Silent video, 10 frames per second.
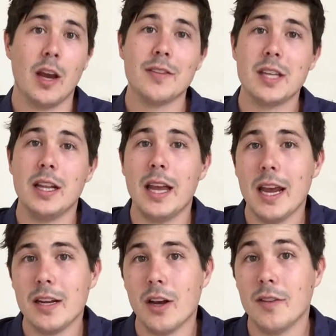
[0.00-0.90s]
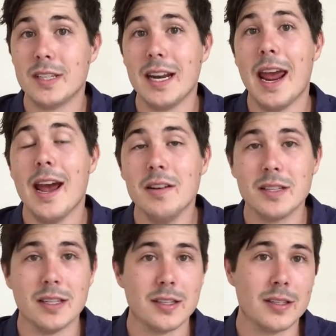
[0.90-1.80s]
I've seen
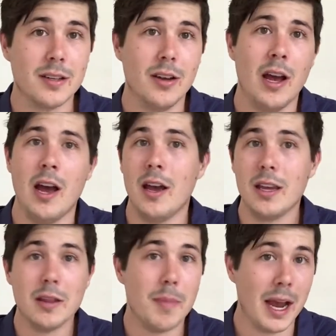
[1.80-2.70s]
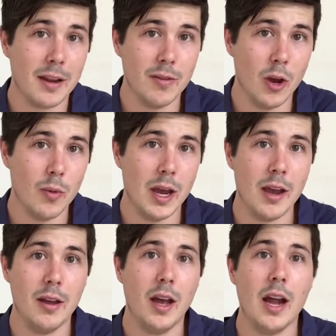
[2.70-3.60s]
houses in the back of
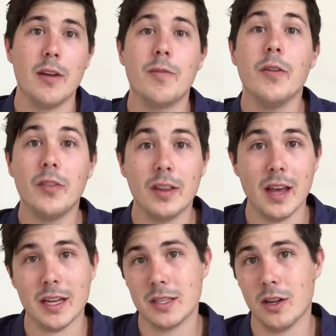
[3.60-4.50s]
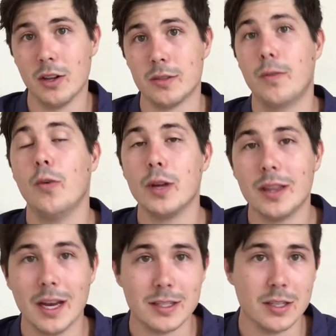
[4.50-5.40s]
nowhere under $50,000, $40,000,
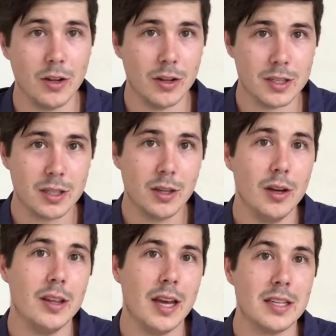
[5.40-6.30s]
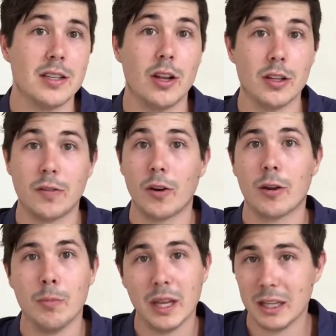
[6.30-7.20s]
$30,000 for a
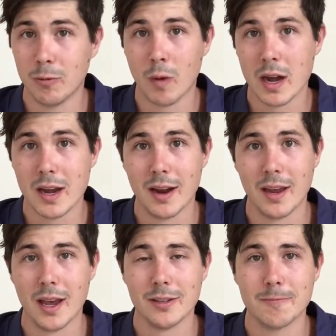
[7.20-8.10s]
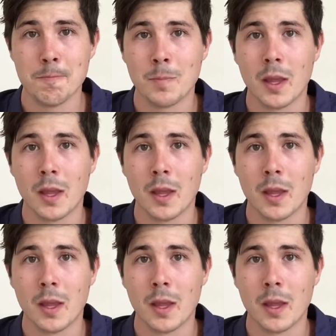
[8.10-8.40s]
completely run down house.